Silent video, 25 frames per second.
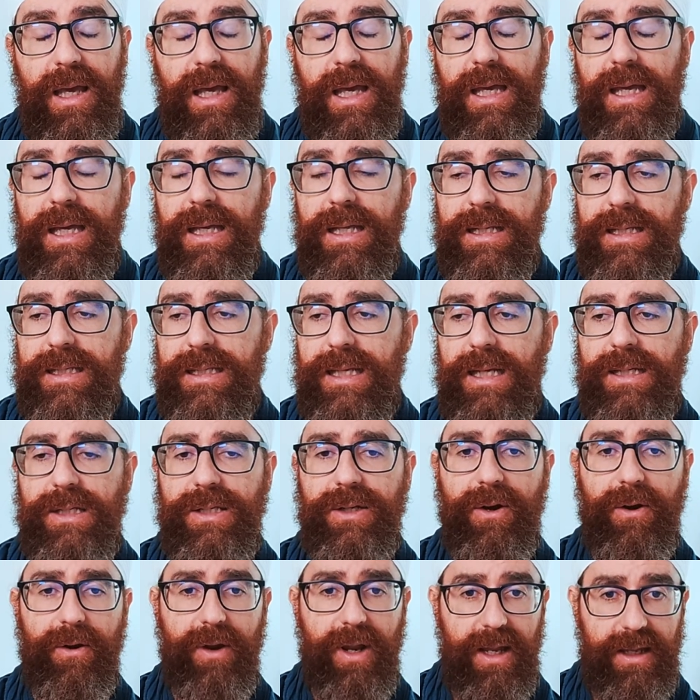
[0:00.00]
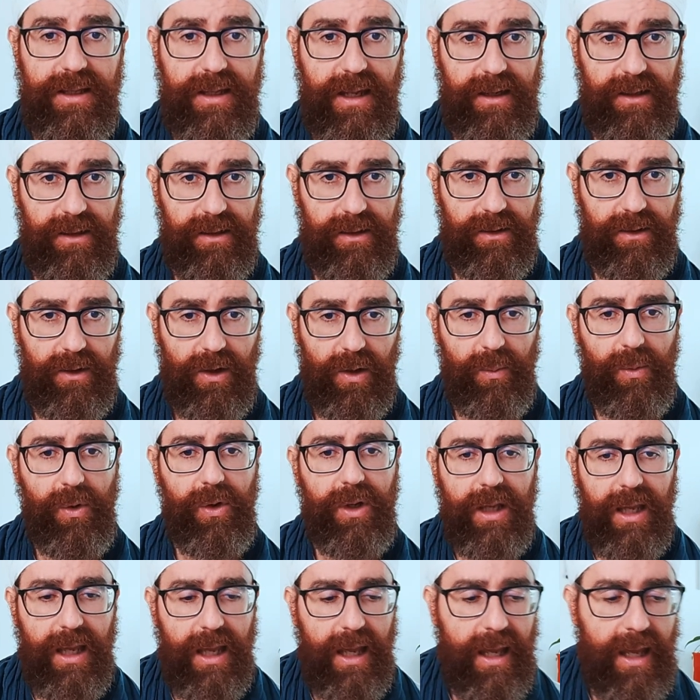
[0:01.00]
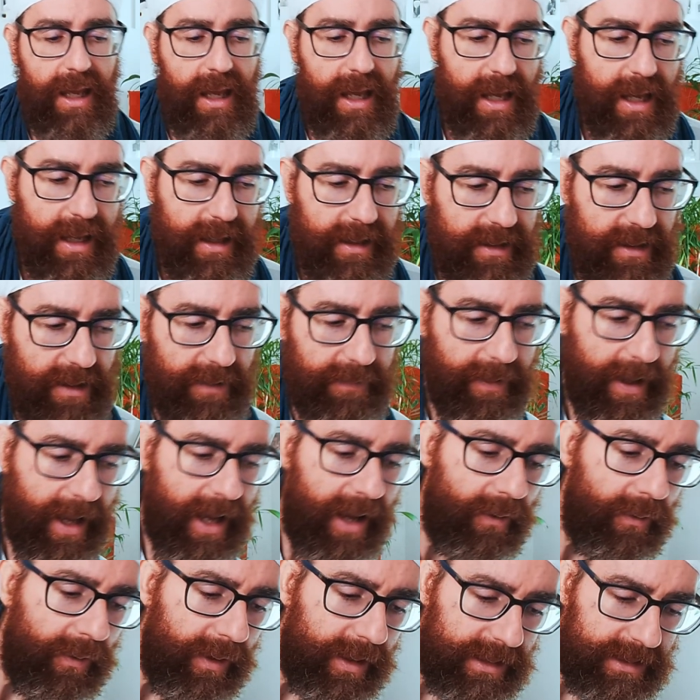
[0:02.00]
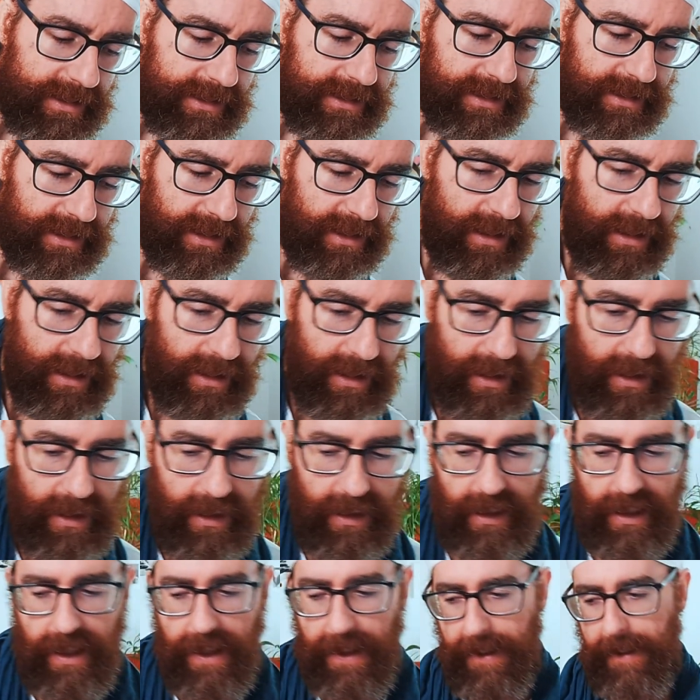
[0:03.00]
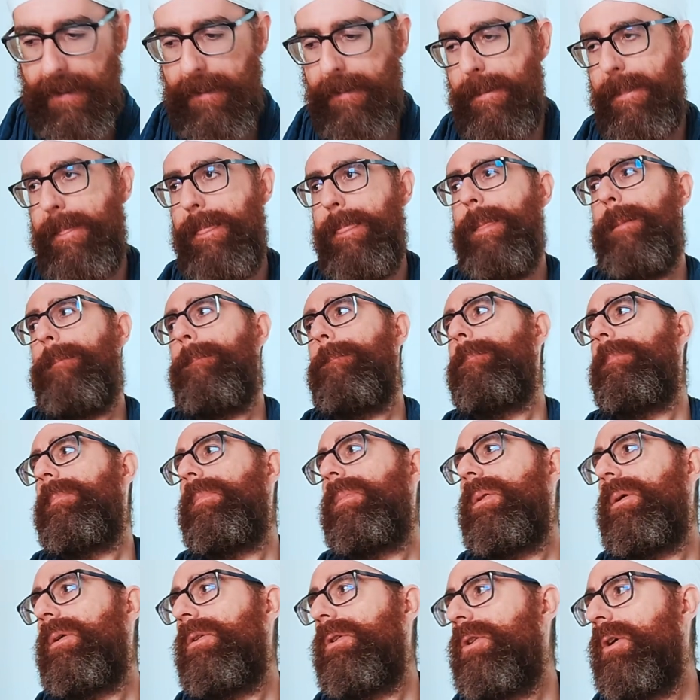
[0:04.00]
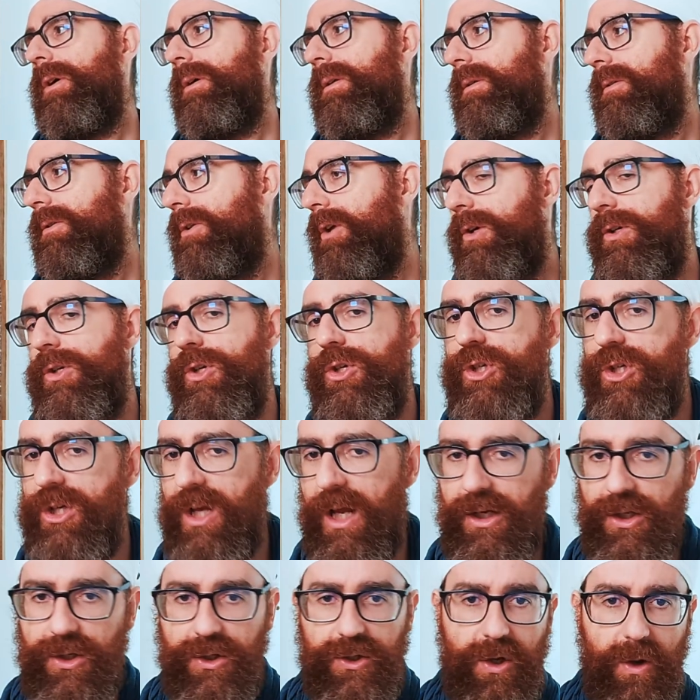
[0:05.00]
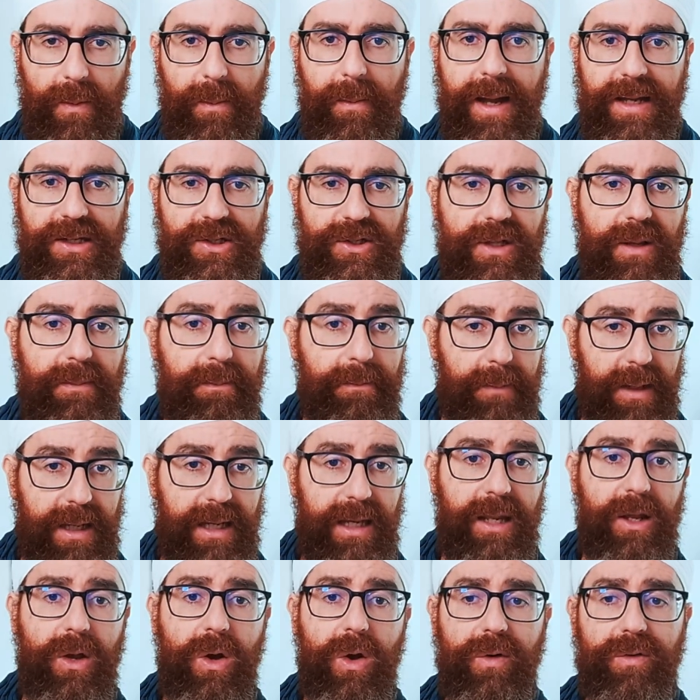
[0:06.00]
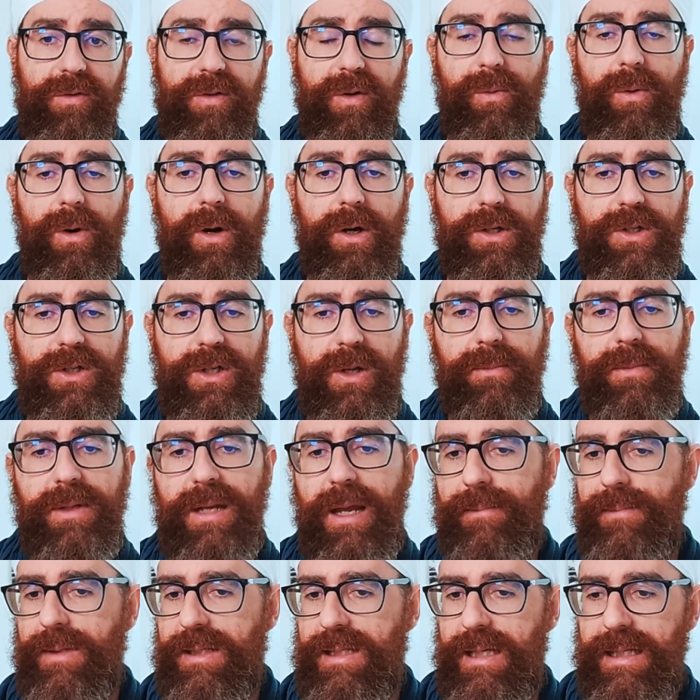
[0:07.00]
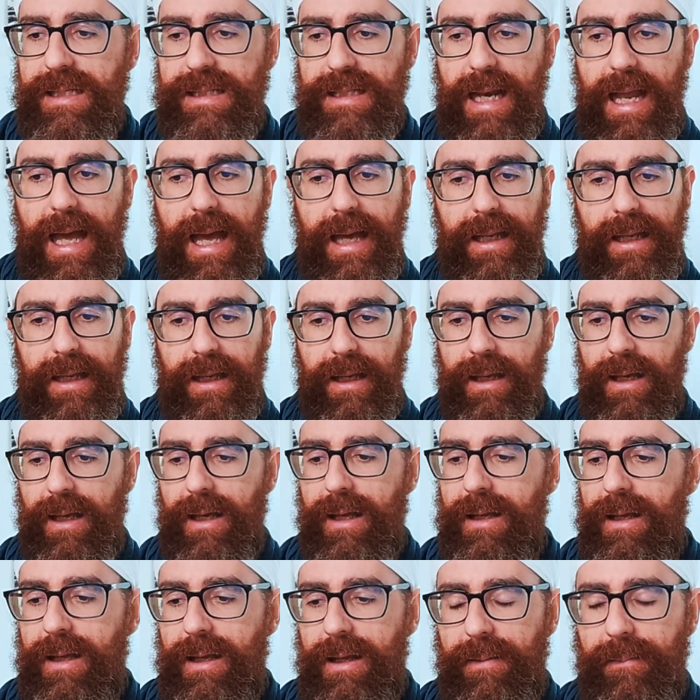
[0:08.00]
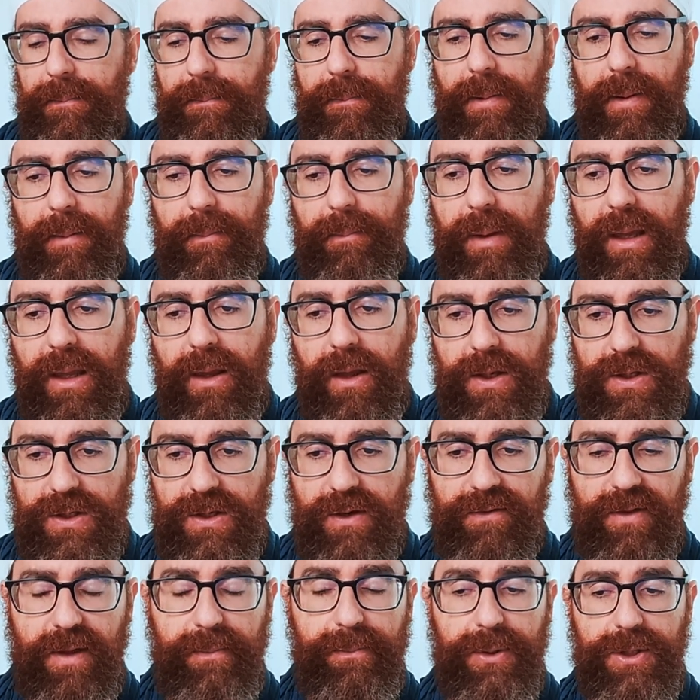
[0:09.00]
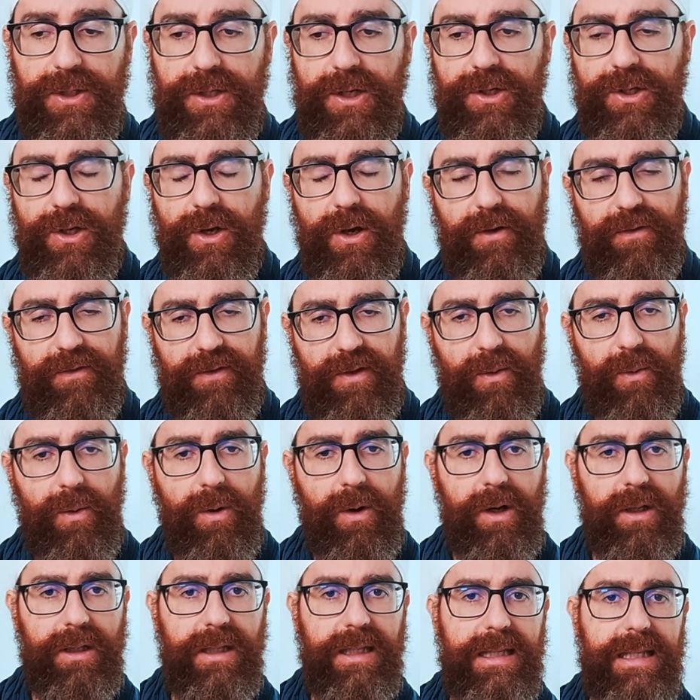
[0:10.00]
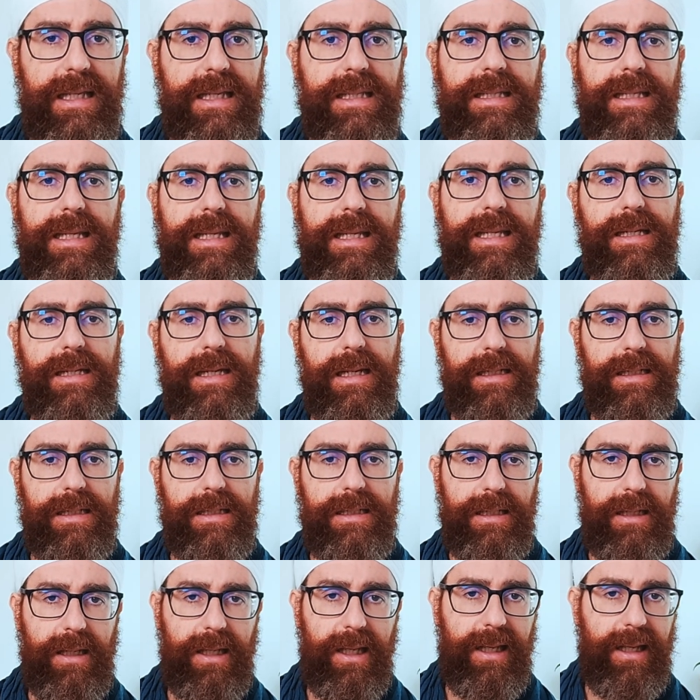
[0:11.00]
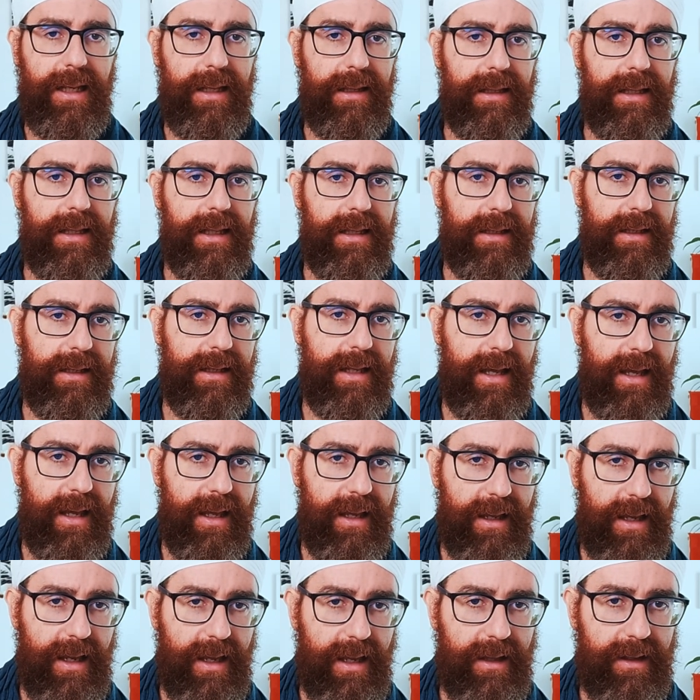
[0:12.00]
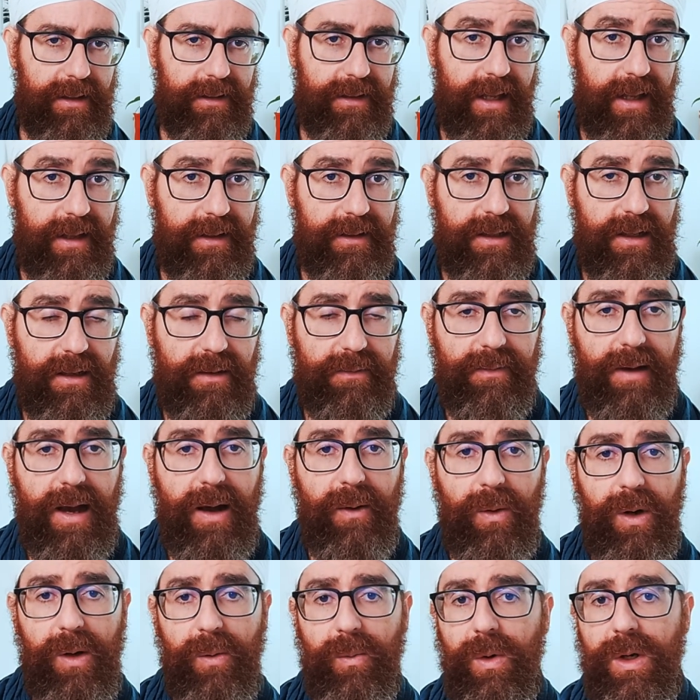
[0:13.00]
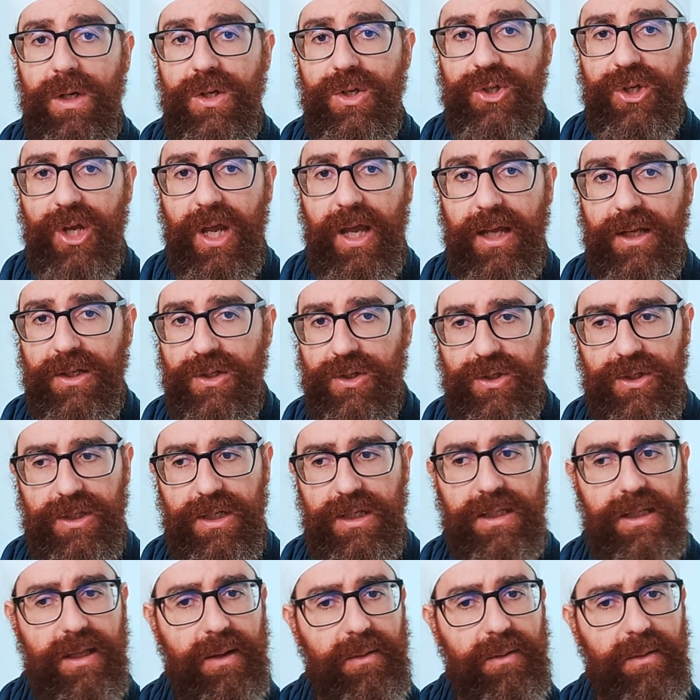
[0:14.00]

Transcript: In Sanskrit and Gurumukhi, the vowels don't change so much the meaning of the word. Sometimes it's like, because of the position of the word in the sentence, the ending vowel will change, just